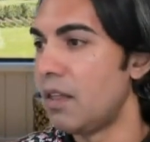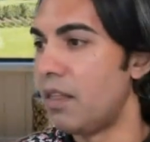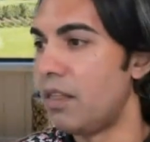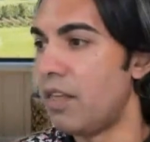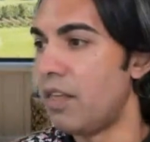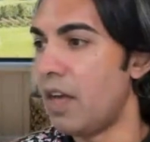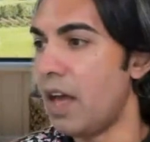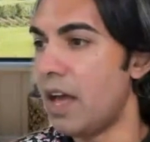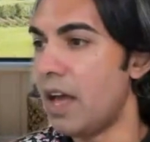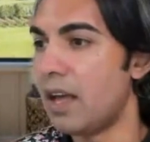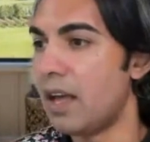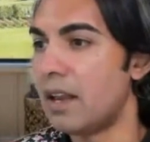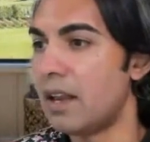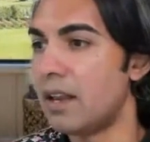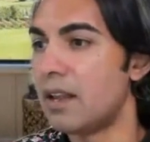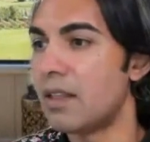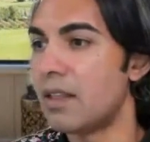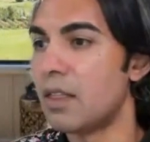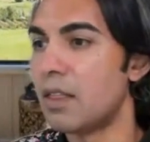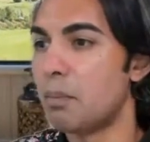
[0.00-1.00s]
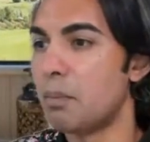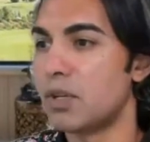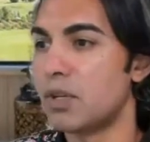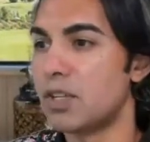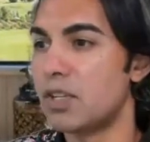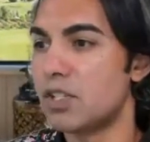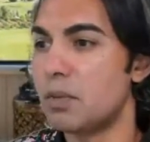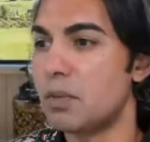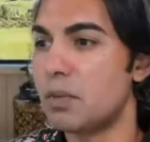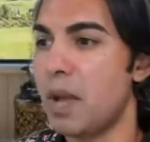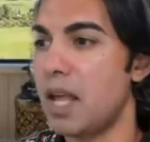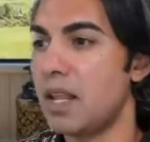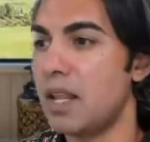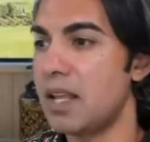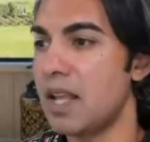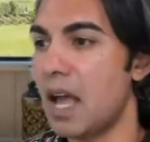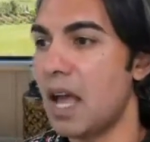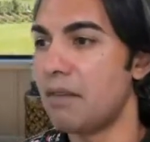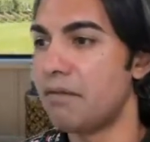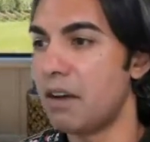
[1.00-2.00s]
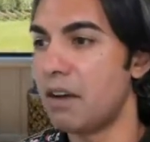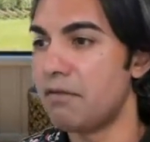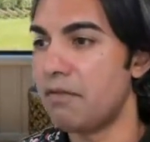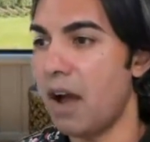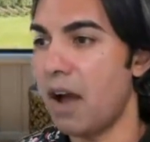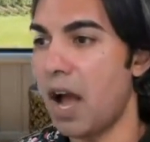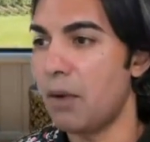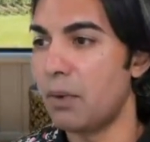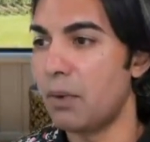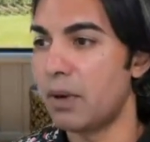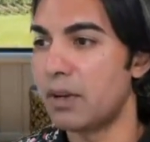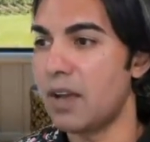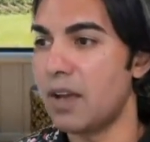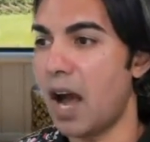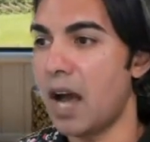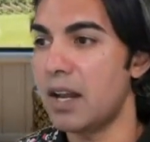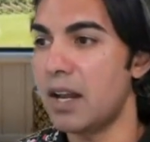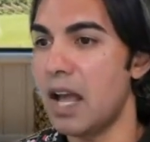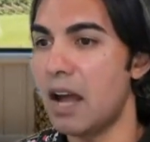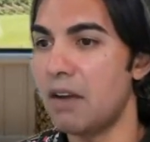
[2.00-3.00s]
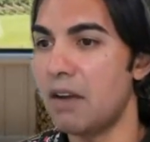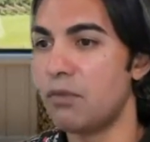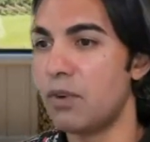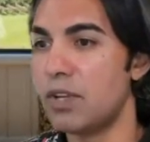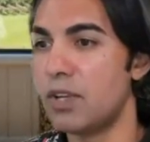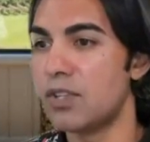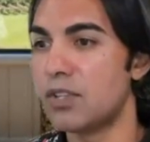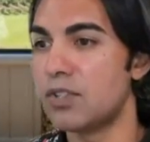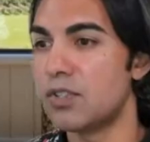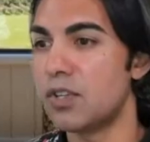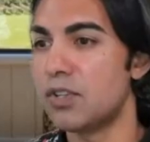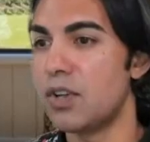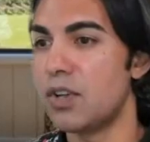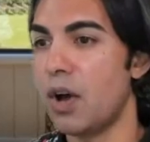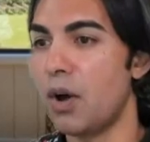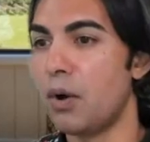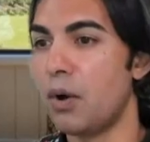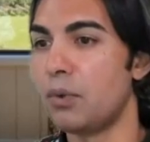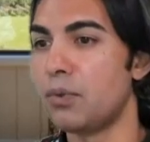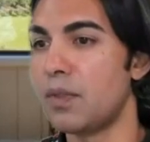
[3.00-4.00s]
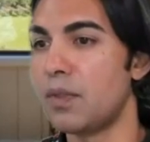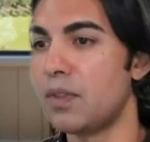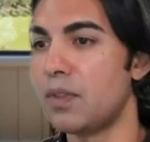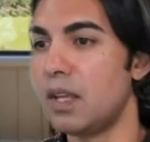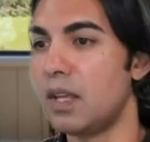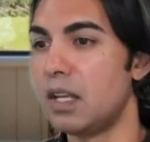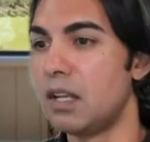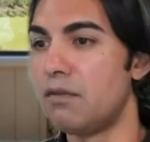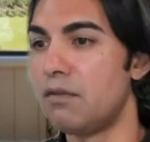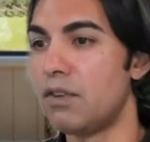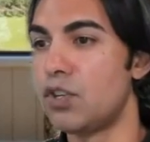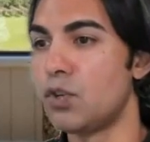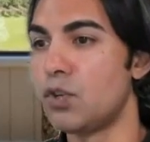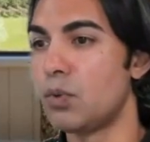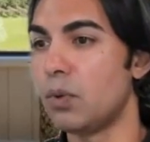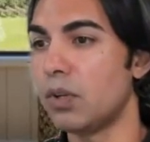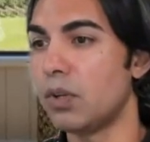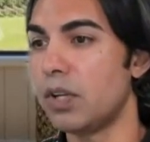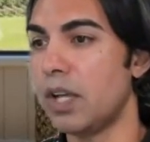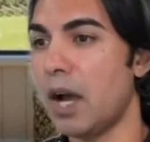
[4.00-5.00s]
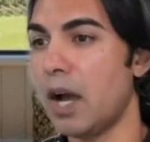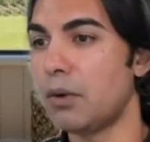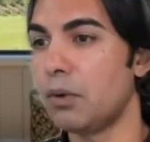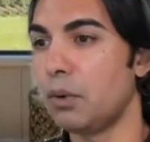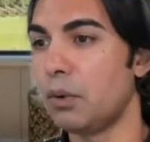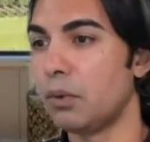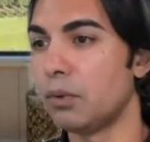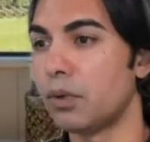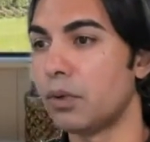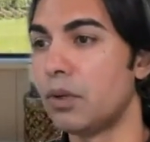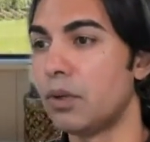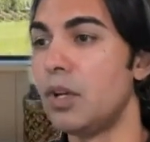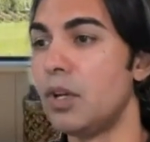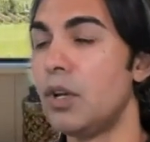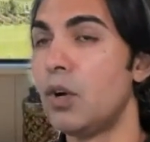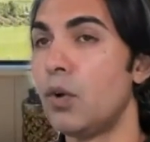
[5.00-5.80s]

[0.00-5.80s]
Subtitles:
then the participating FFI would not have reason to know that the individual account holder